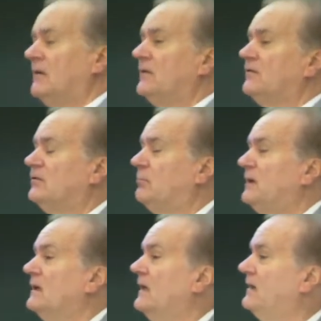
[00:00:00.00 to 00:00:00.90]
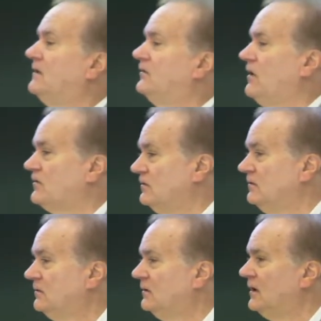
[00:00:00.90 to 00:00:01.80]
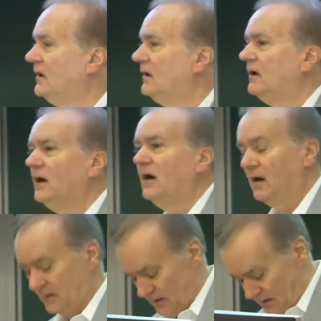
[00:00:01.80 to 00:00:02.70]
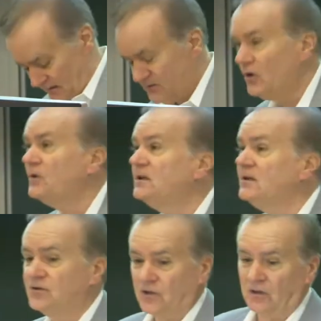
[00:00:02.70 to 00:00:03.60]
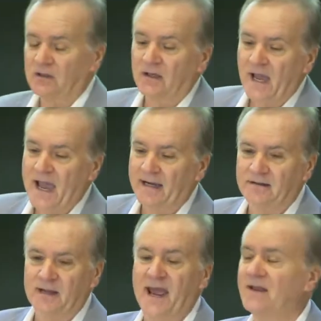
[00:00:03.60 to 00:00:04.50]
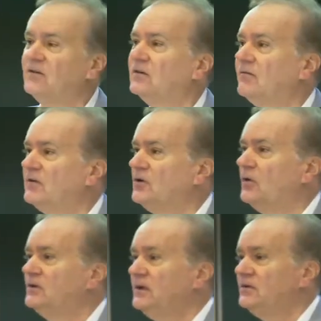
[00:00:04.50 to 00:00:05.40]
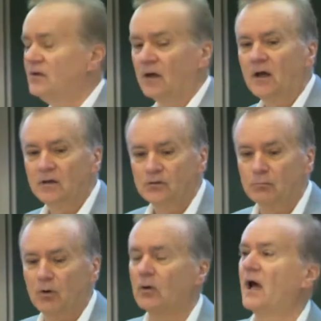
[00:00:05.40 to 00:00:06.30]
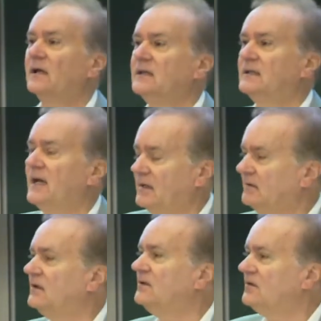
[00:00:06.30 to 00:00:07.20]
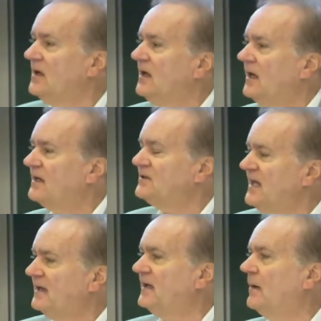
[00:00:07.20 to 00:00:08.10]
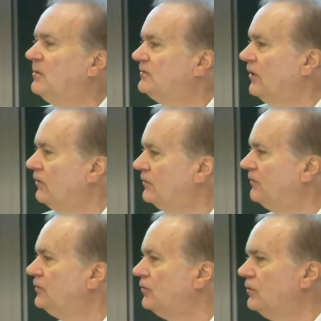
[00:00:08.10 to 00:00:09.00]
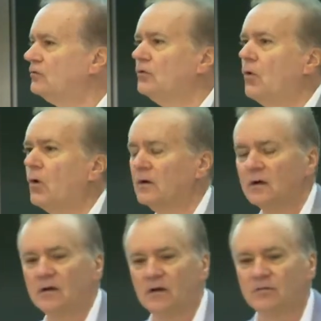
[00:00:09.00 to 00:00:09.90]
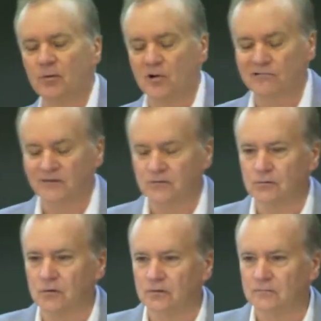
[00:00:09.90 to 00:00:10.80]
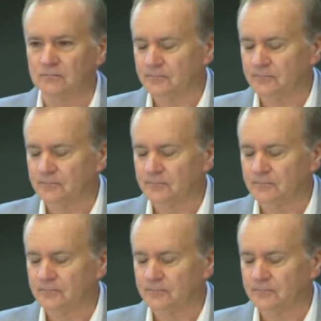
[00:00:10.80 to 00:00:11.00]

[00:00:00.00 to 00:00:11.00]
This is a peer-led discussion. There's no teacher, and hence, if there's no teacher, you're more likely to get these extended episodes of student talk, exploratory talk.